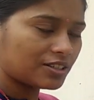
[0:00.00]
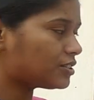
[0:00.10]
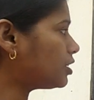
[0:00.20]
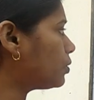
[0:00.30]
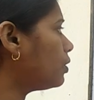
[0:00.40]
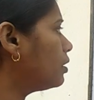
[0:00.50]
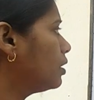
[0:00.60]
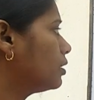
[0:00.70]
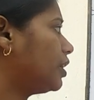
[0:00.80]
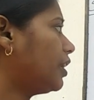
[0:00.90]
is 0,
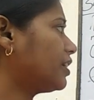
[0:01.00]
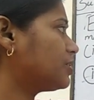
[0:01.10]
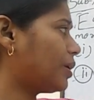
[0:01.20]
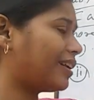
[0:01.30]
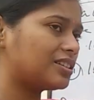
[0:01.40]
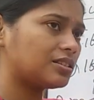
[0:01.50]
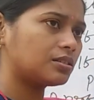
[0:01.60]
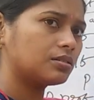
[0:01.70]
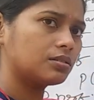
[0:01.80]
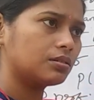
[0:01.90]
then x
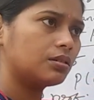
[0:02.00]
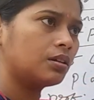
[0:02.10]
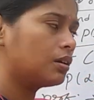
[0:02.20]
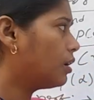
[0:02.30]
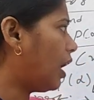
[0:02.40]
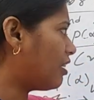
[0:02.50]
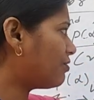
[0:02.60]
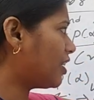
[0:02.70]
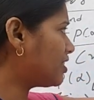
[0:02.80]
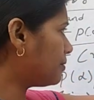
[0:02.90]
minus
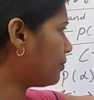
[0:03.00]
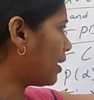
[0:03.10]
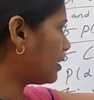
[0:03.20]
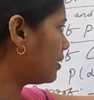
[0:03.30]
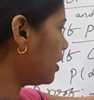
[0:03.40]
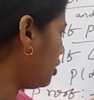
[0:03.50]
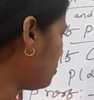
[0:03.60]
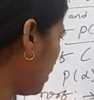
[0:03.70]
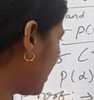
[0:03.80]
alpha is a factor. If